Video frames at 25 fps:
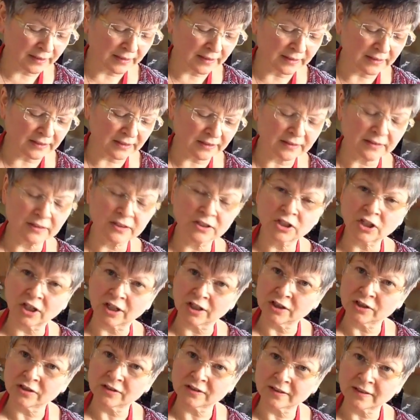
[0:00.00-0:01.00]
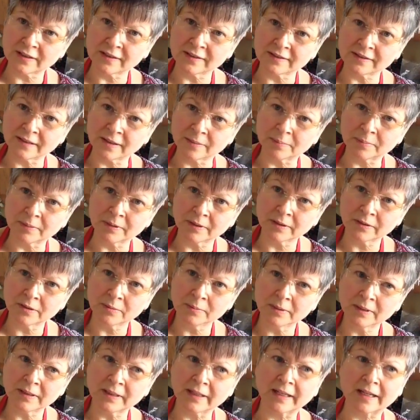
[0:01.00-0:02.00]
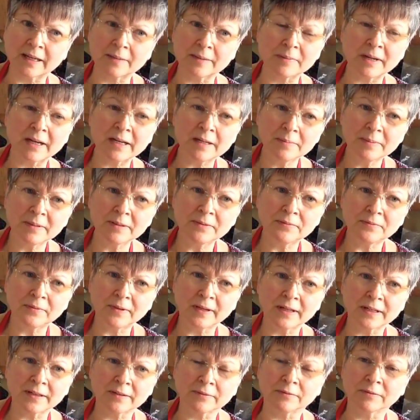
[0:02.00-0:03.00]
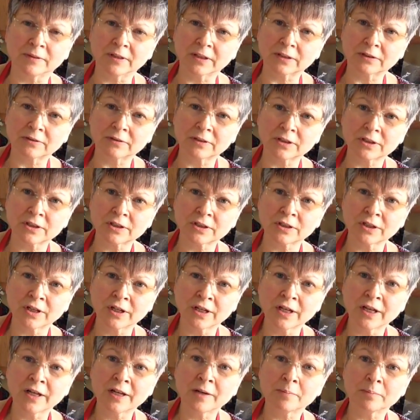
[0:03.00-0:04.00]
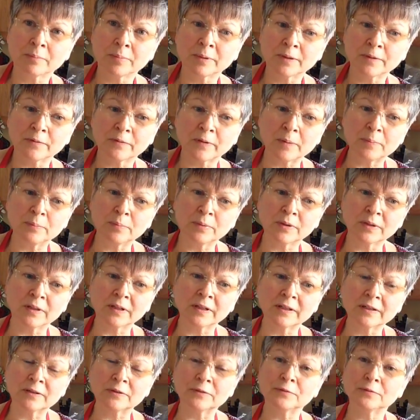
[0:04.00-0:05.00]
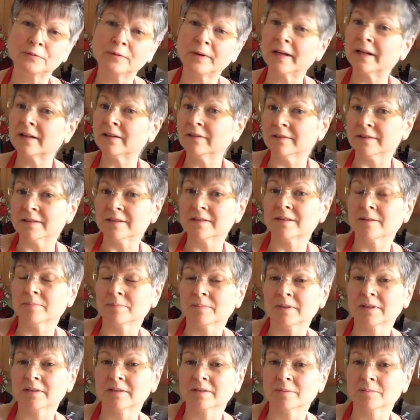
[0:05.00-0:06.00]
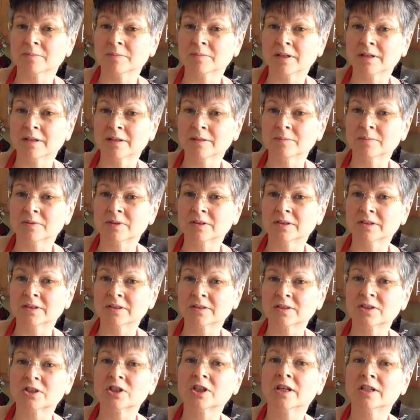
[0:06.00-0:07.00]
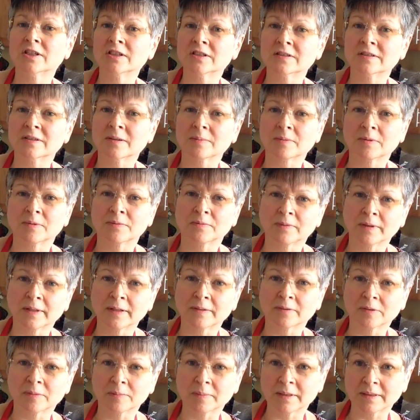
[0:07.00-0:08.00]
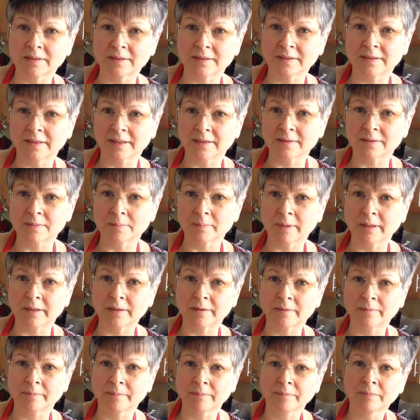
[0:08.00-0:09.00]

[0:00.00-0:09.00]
It just changes things up a little bit. Like, I'm not a big fan of licorice, but if I put a little fennel in something sometimes, it just changes up the flavor, makes it taste better.